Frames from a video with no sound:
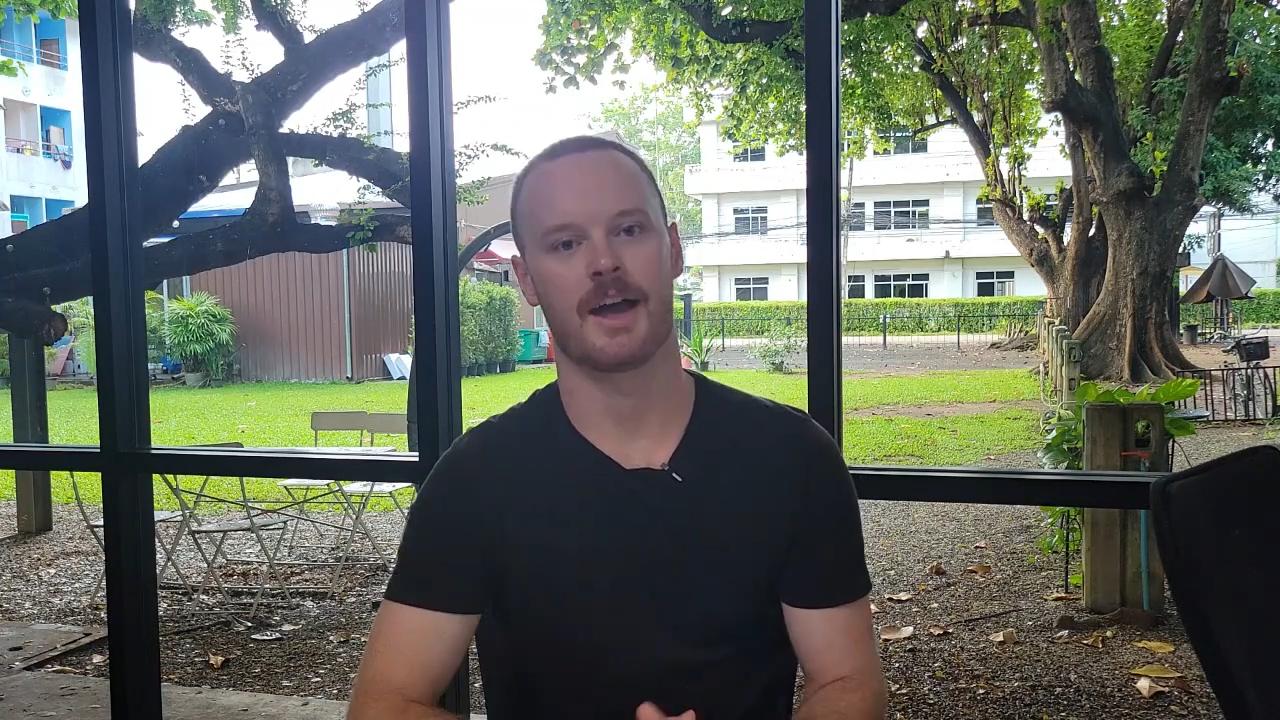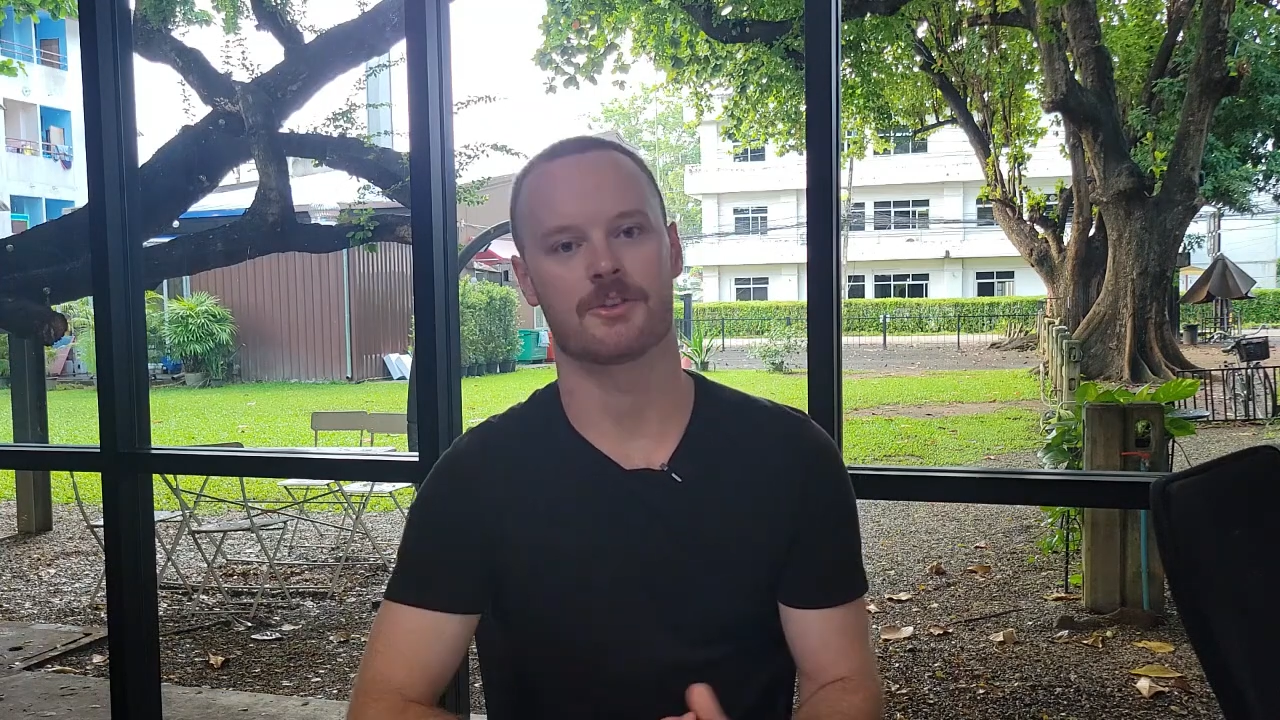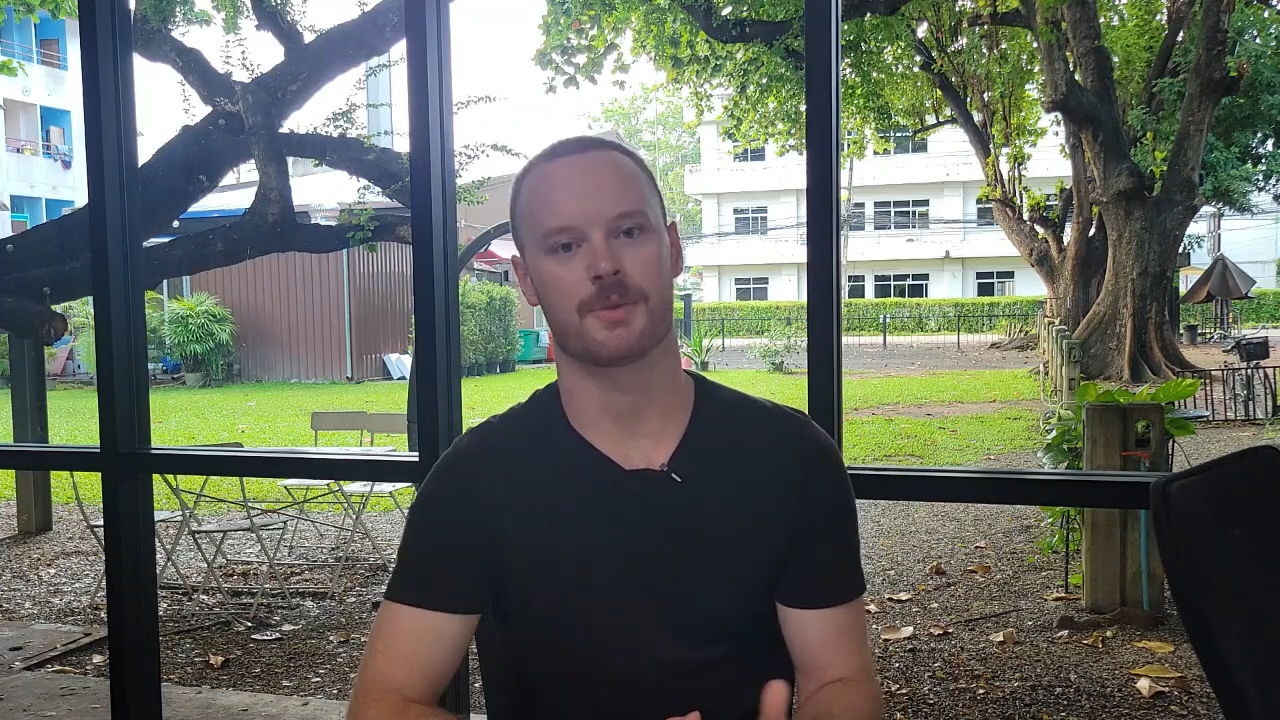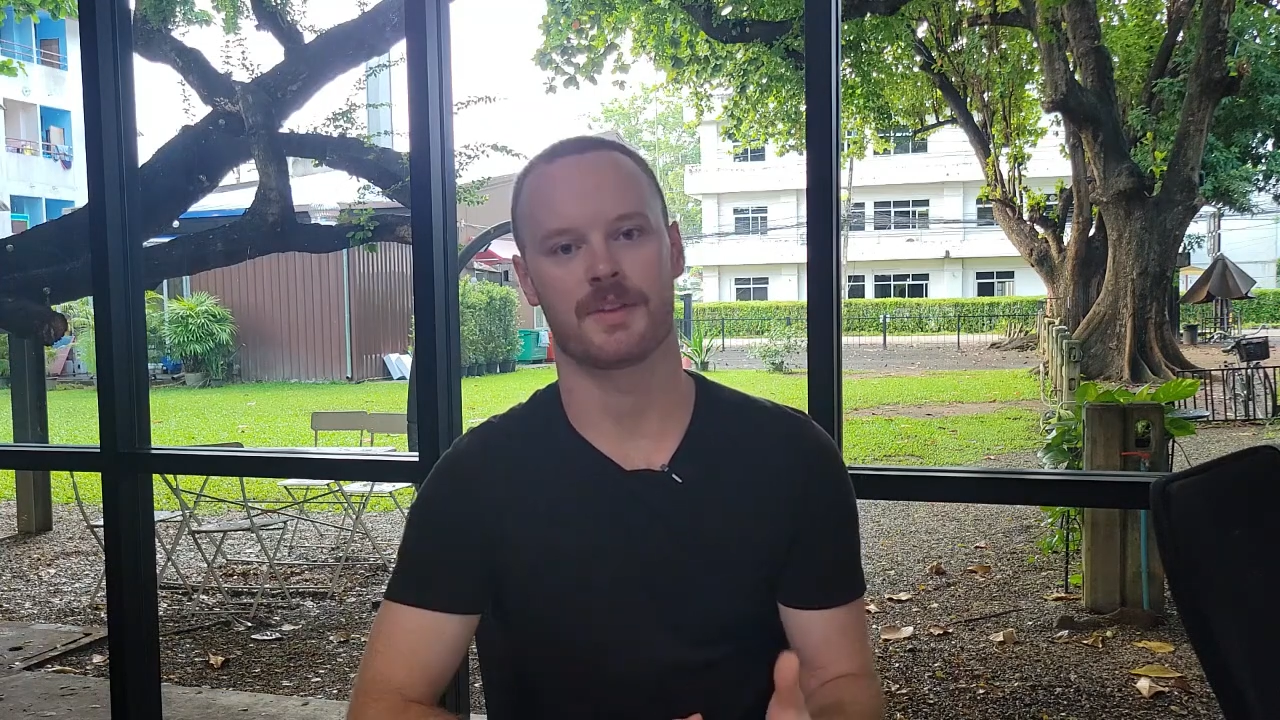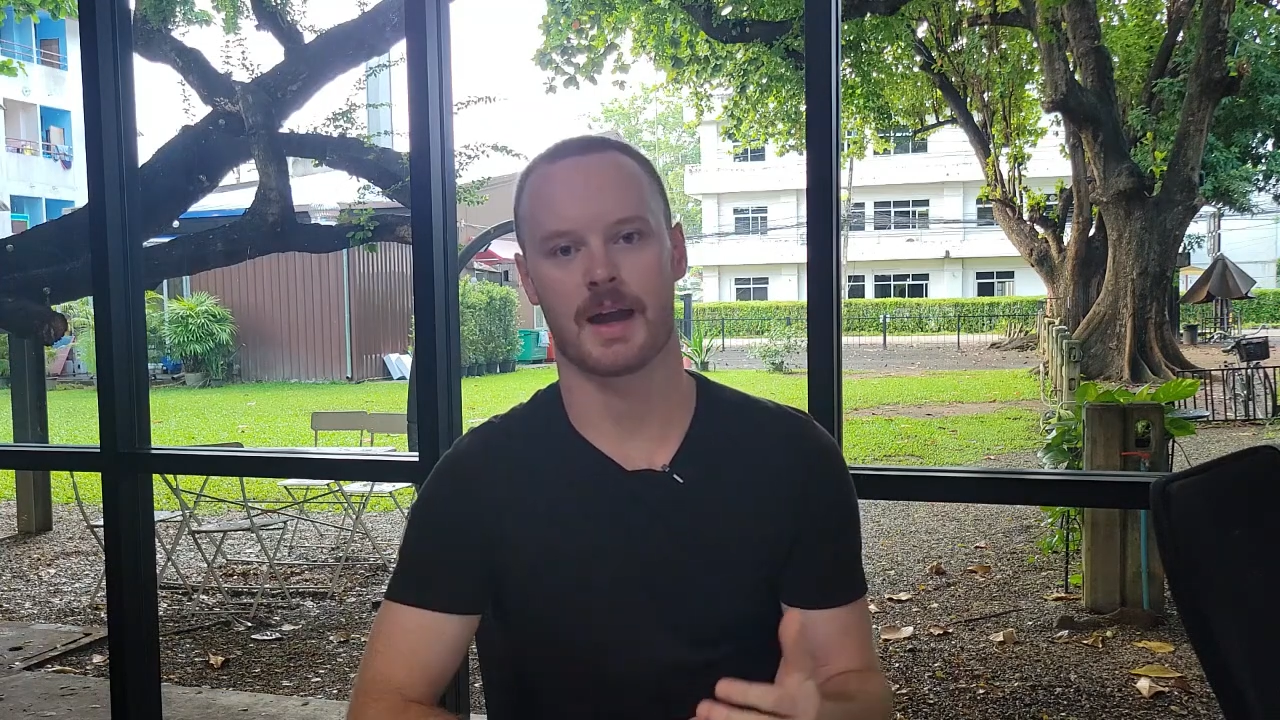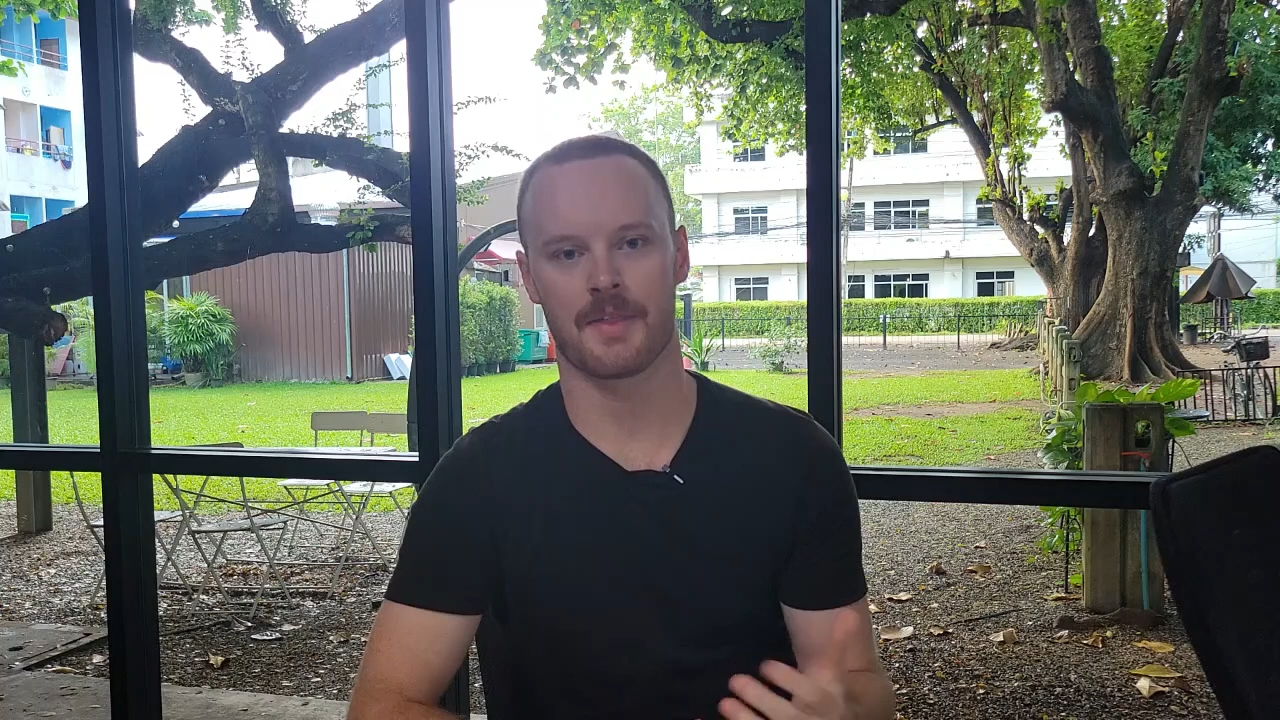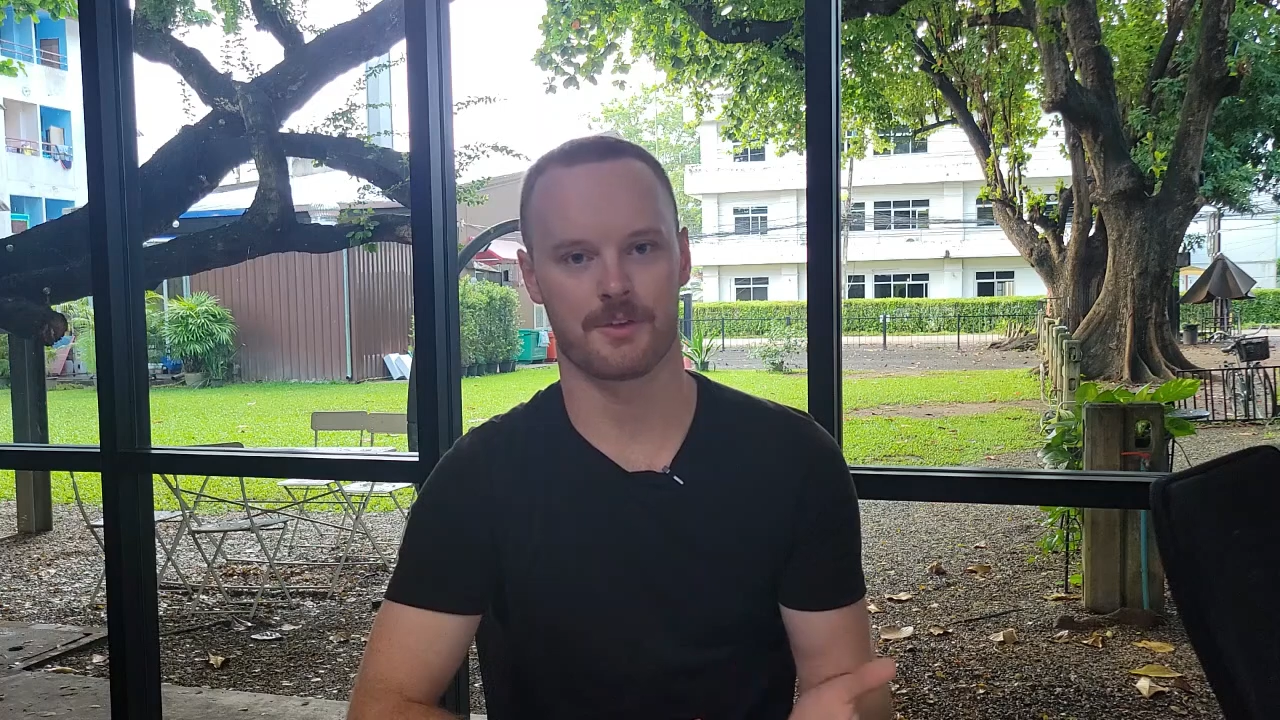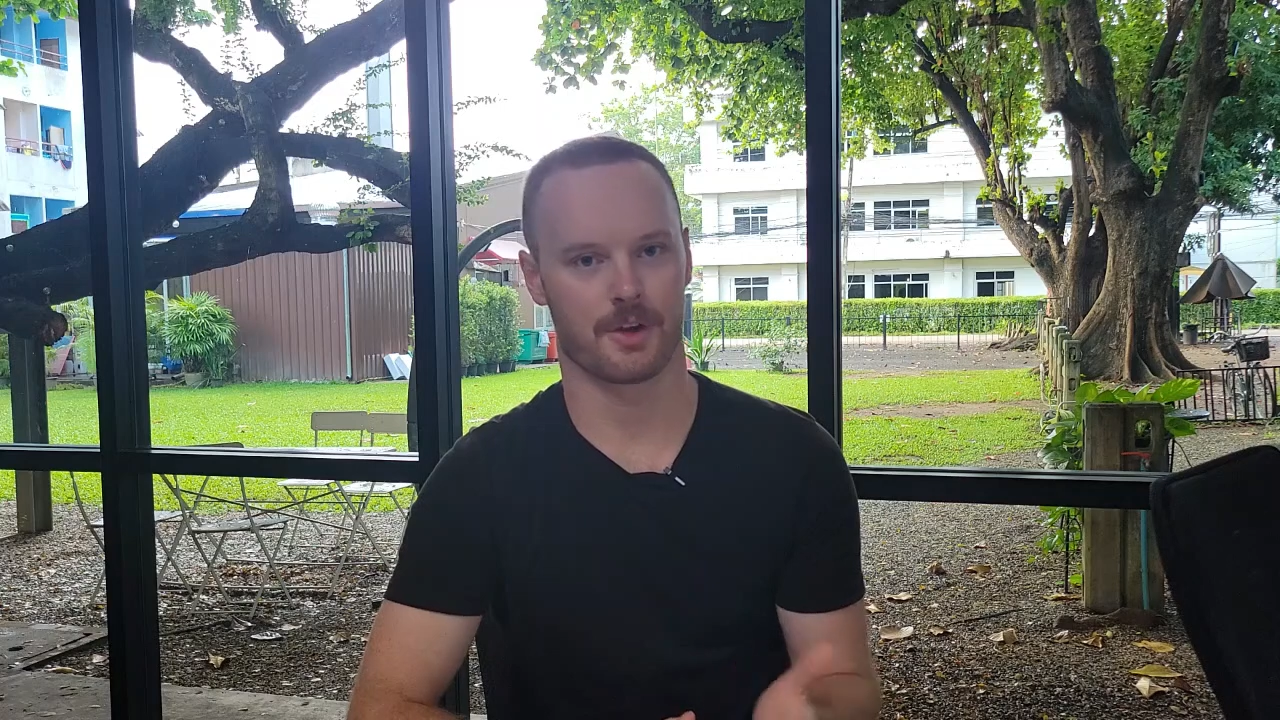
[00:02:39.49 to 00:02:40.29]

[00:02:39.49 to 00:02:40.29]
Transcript: As with the other